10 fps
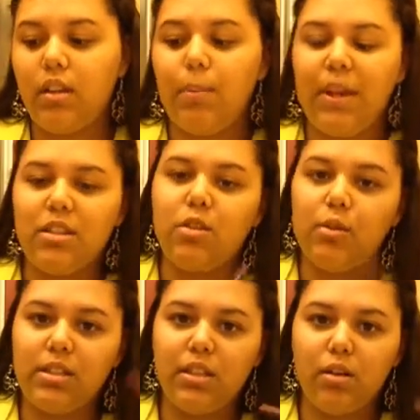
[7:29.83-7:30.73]
the
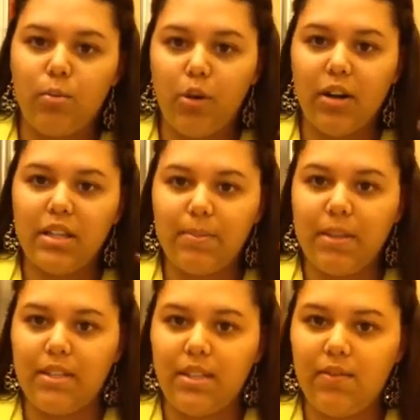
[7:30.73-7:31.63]
pencil was a little more
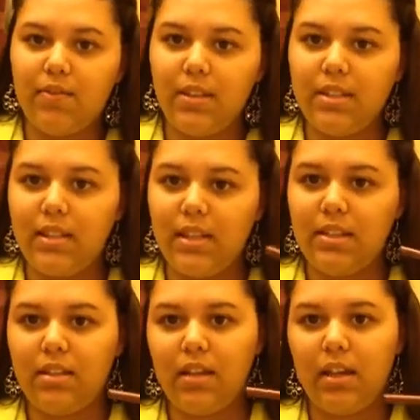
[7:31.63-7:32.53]
expensive because it
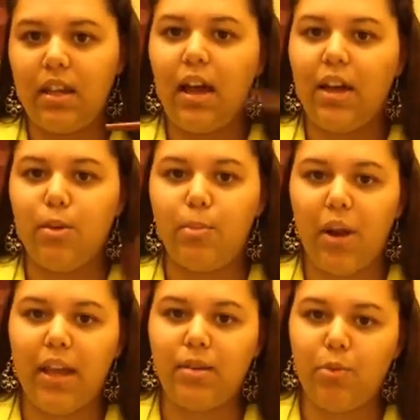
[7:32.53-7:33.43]
is like a higher
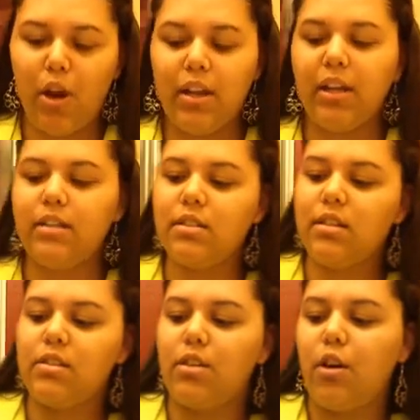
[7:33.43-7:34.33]
brand product.
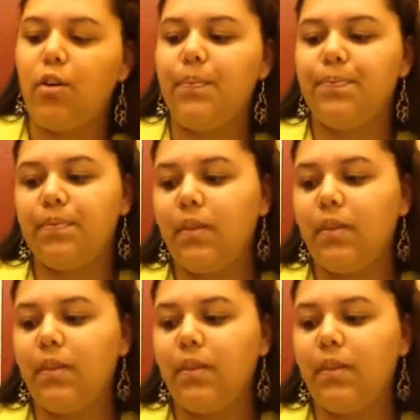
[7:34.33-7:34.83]
So,